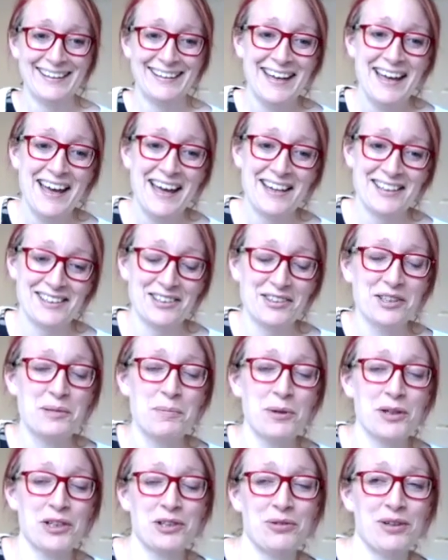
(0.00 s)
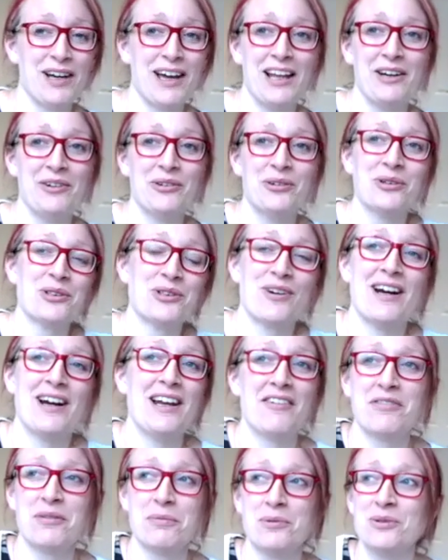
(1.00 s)
can as long see as books are in colour order, I
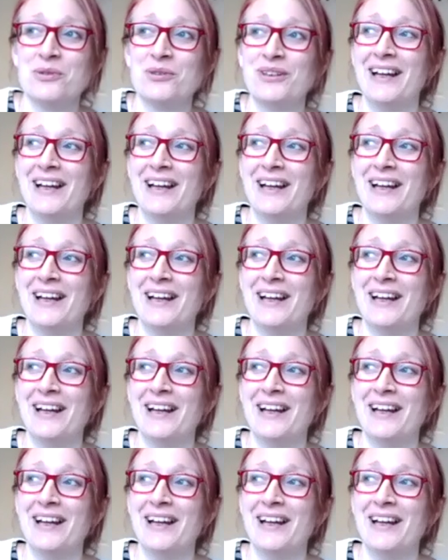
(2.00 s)
love them all.